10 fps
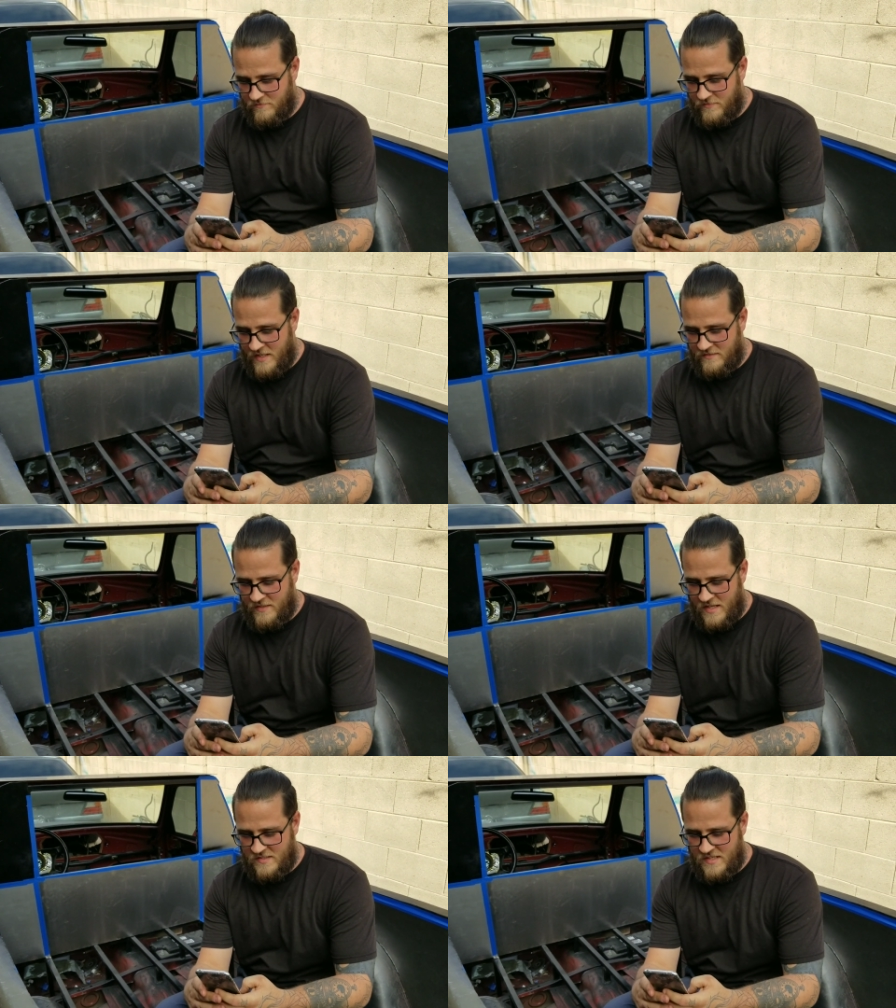
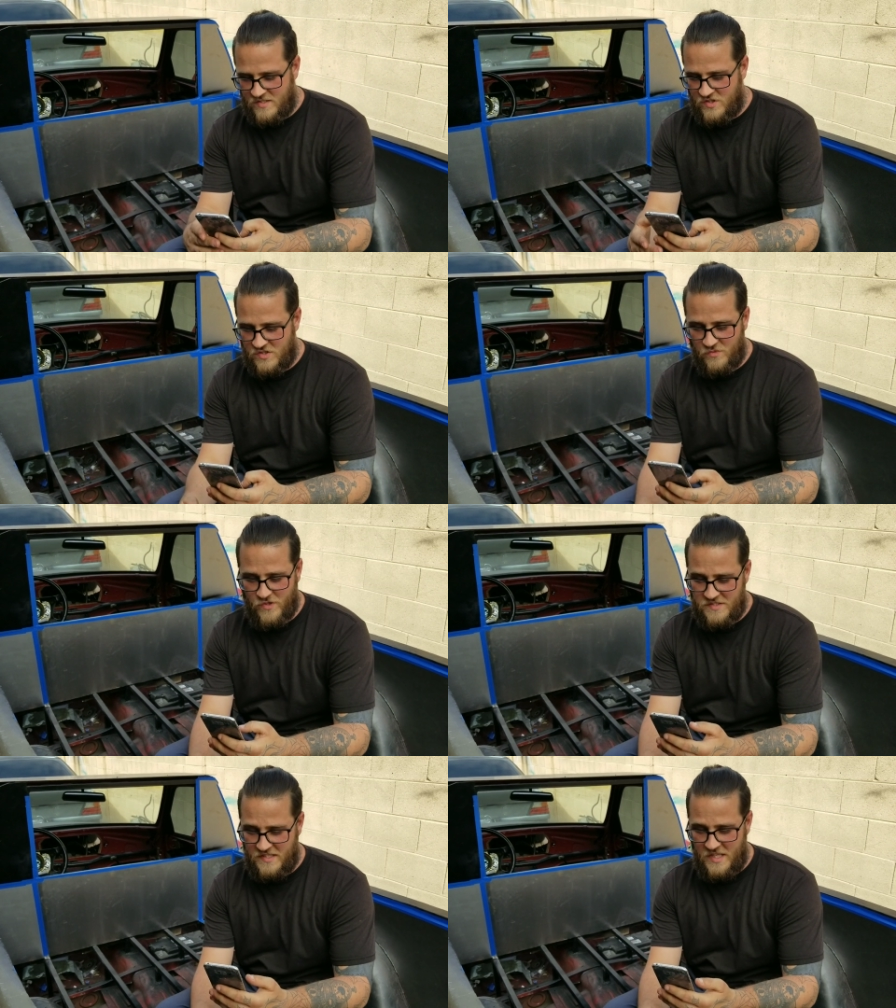that's just the
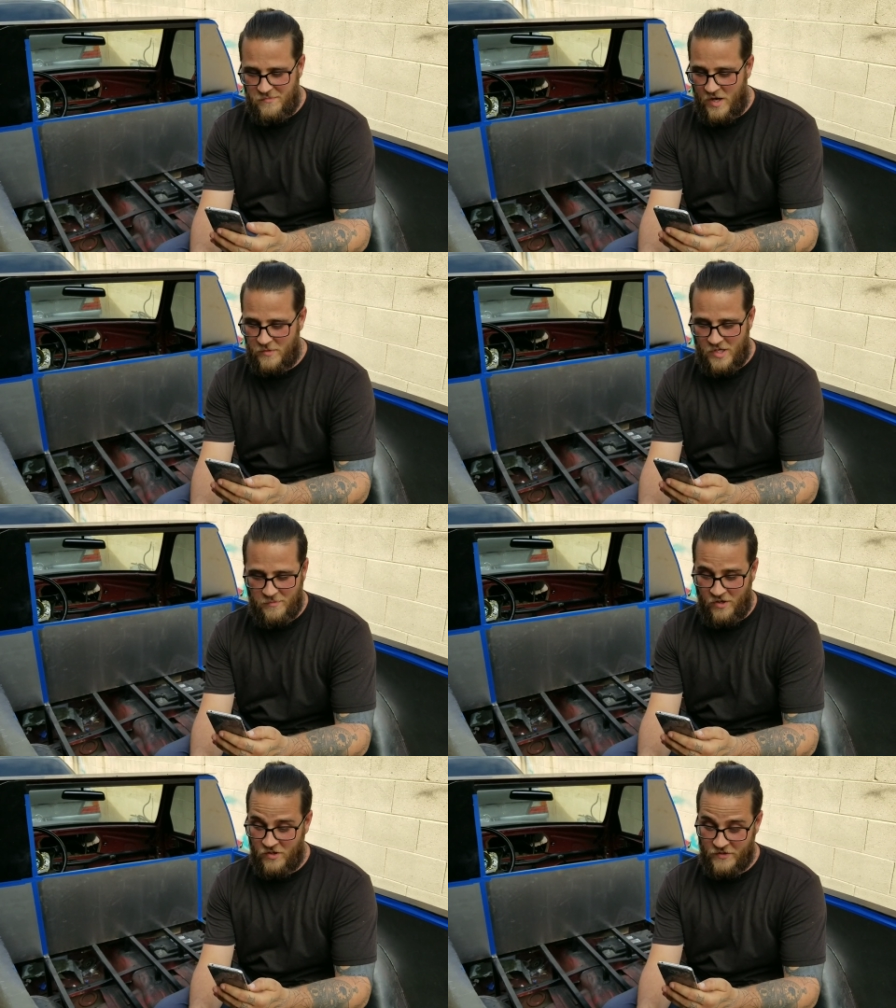ones that keep popping
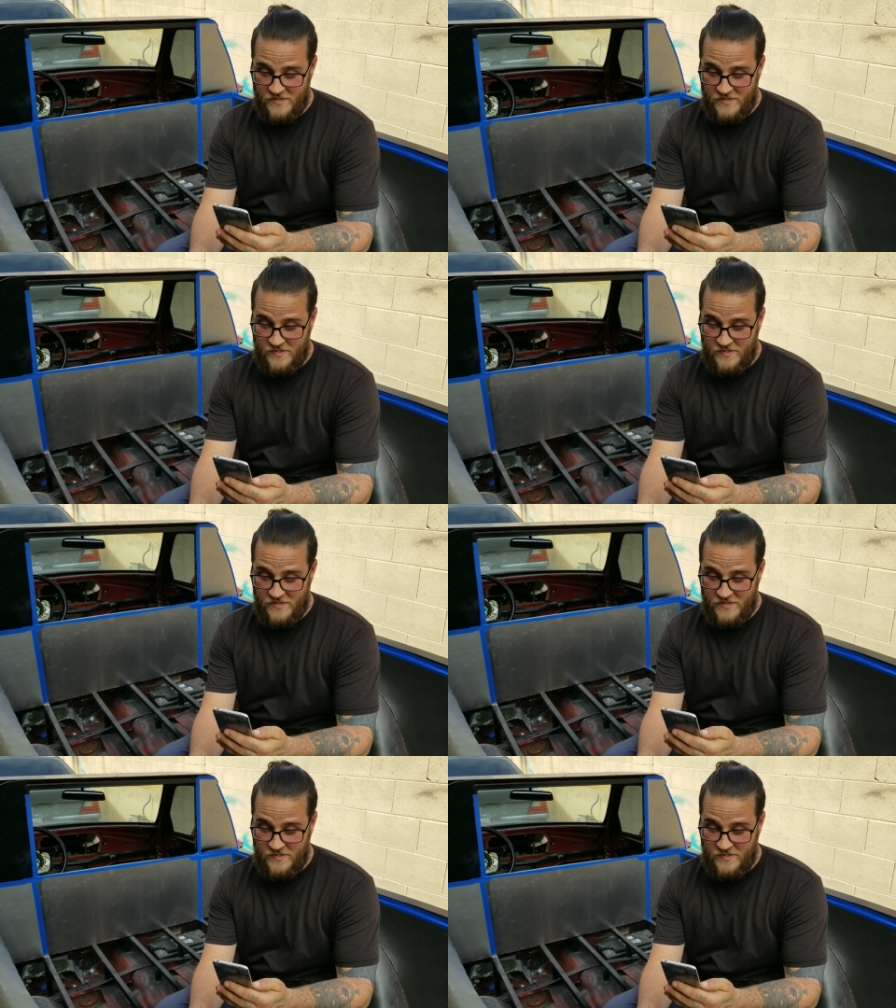up all the time.